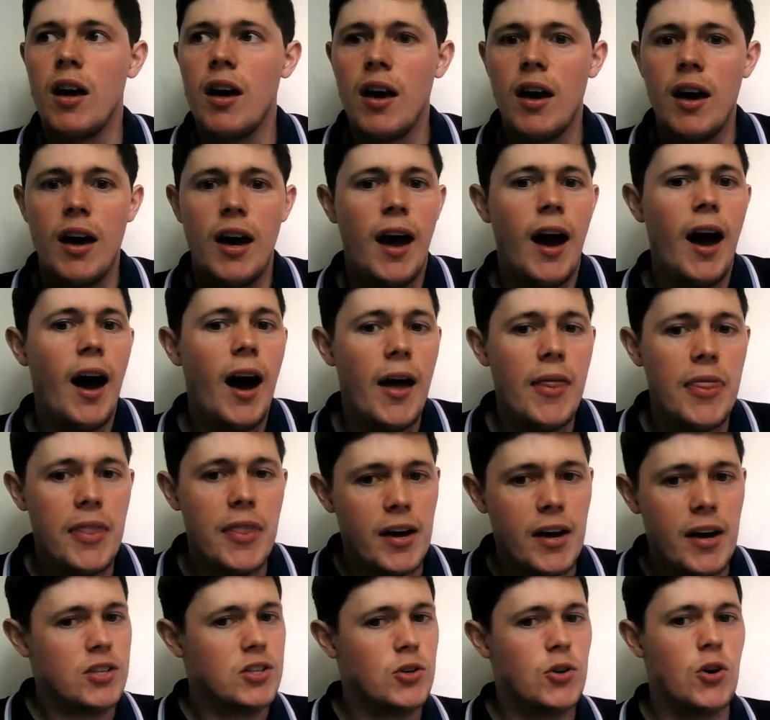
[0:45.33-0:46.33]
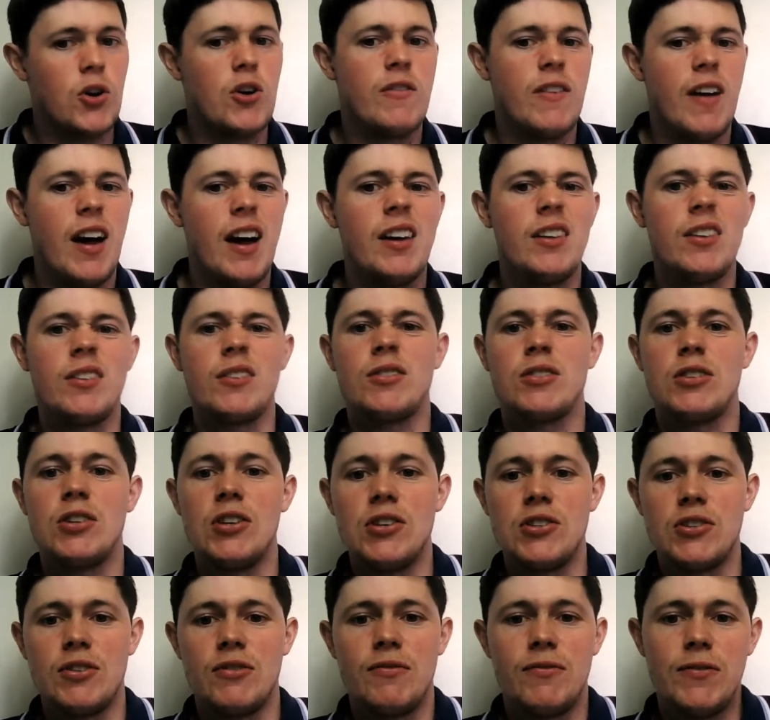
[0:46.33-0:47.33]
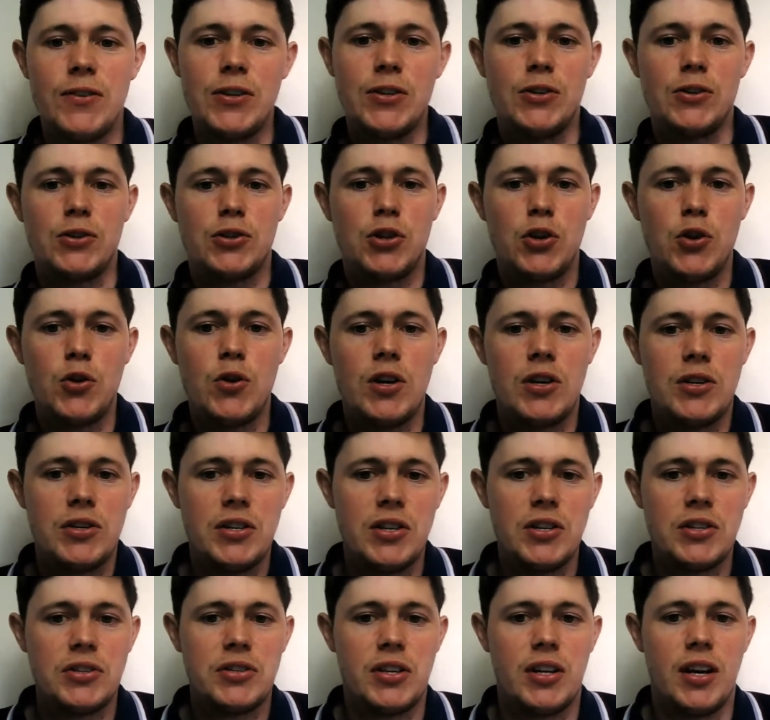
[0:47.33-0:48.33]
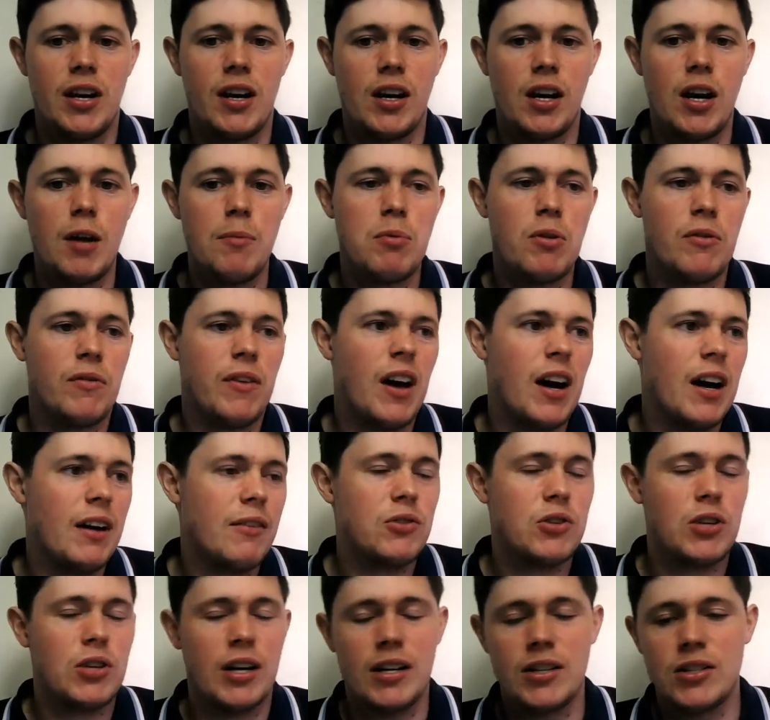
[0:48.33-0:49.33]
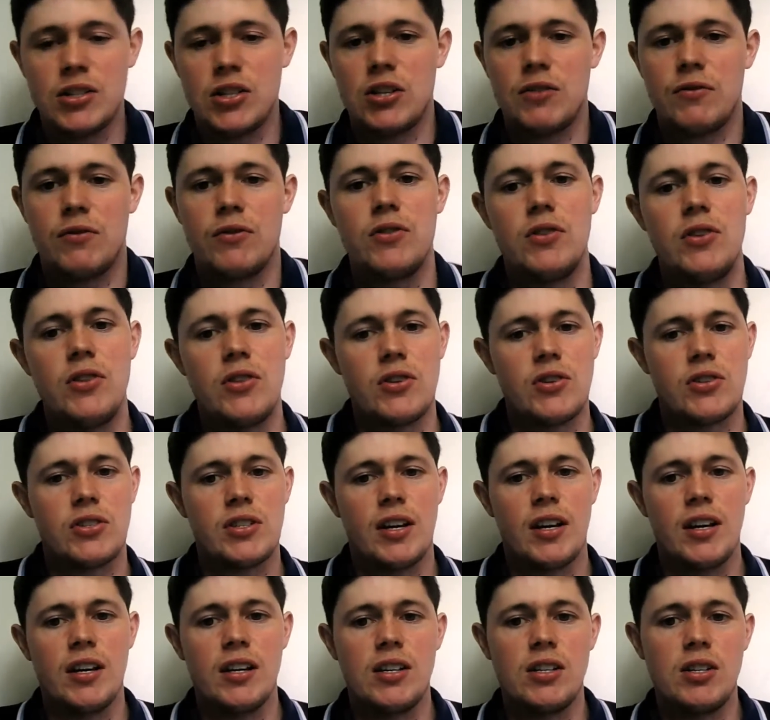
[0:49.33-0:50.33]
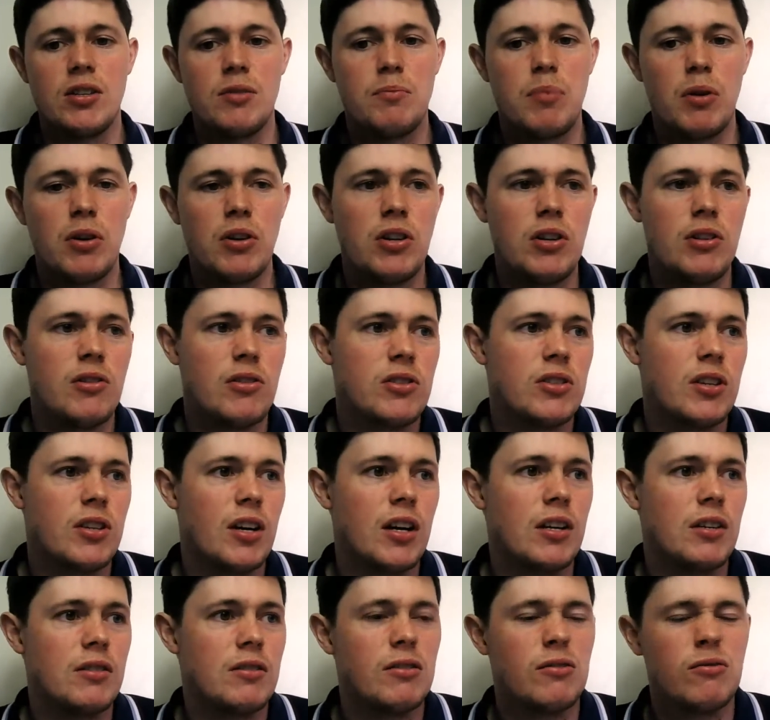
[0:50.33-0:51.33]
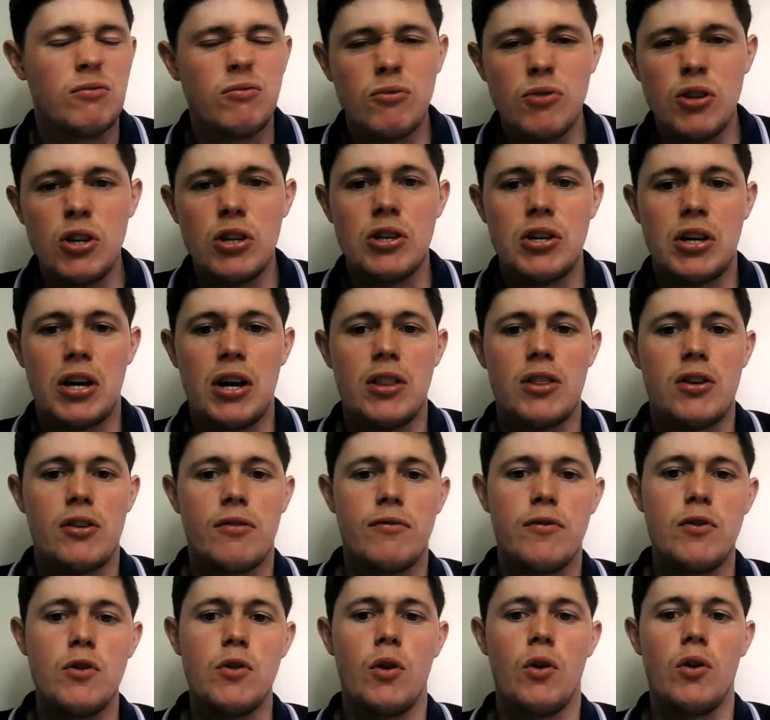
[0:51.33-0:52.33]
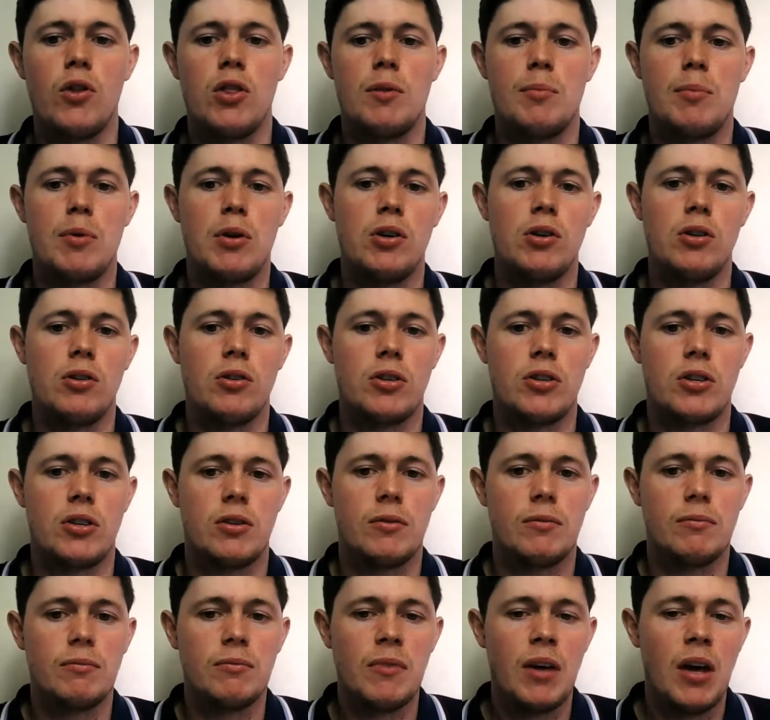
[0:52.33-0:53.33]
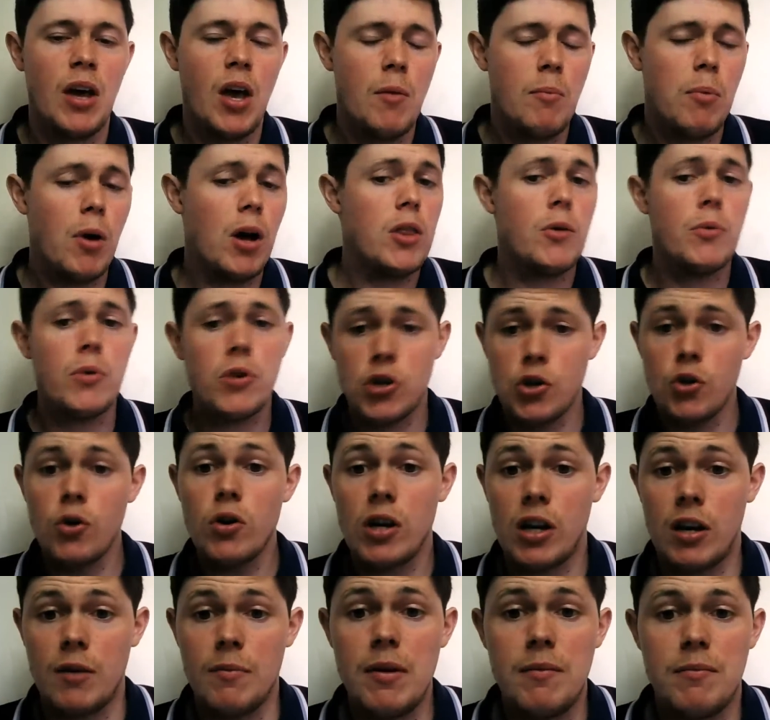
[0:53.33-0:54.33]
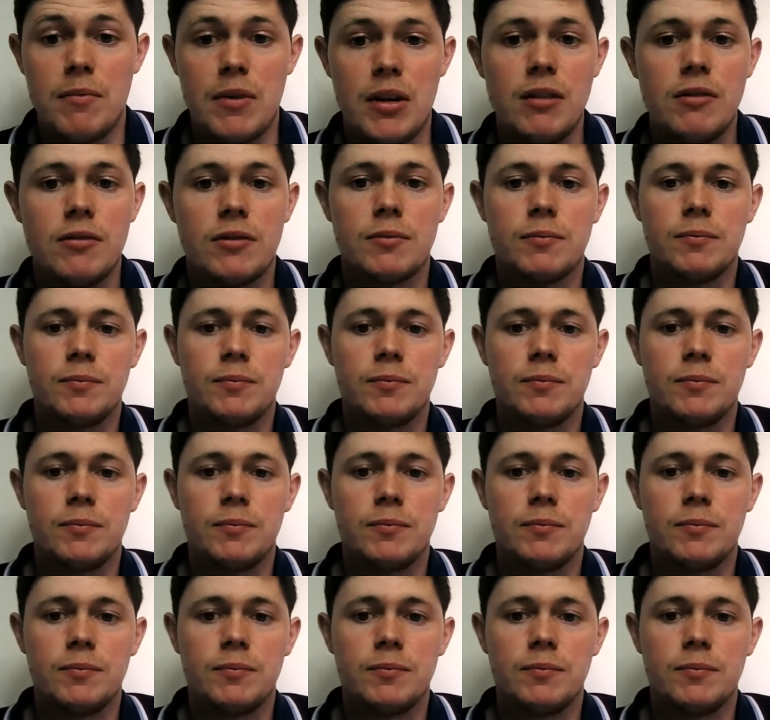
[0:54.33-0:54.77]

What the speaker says: it had that sort of end of season feel to it, didn't it? A couple of half chances for either side, but neither side really getting their foot on the ball. But they were showing commitment.